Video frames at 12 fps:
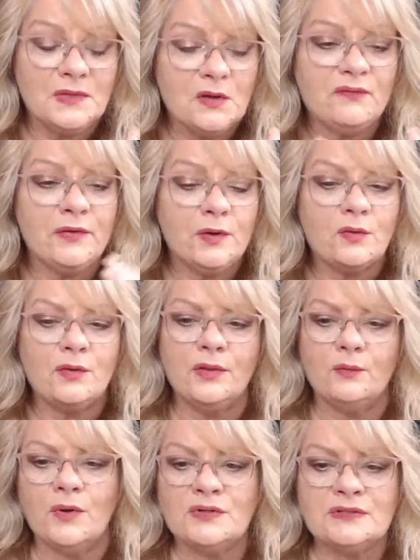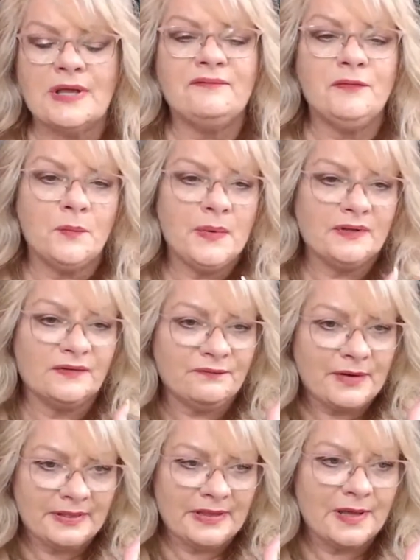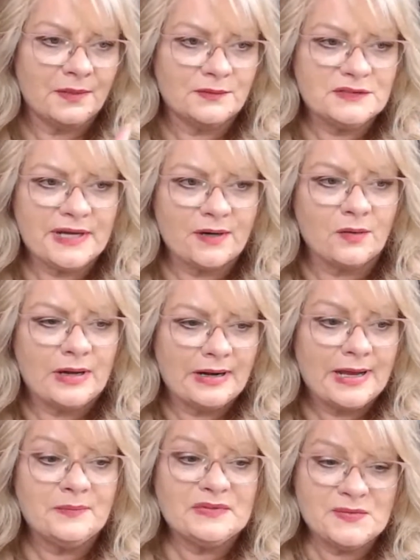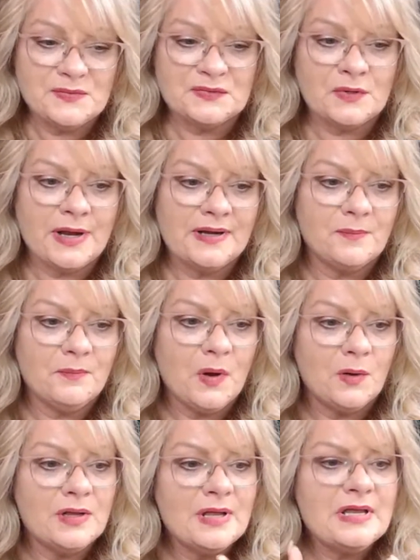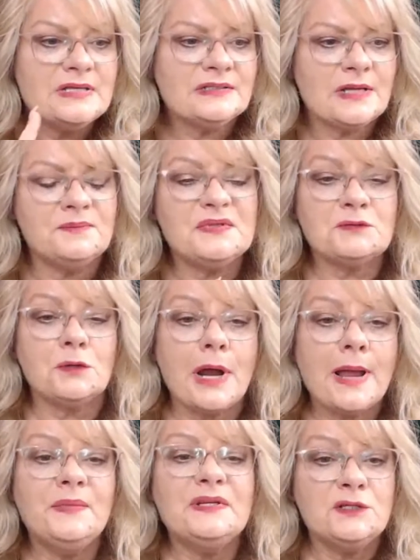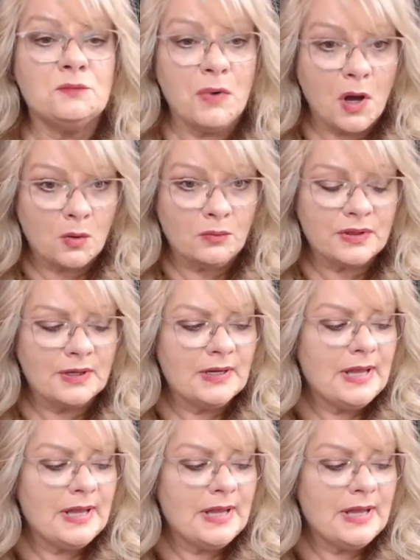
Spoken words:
If you go to the Rose Life, you'll be able to find the other channel. And I'm subscribed to both.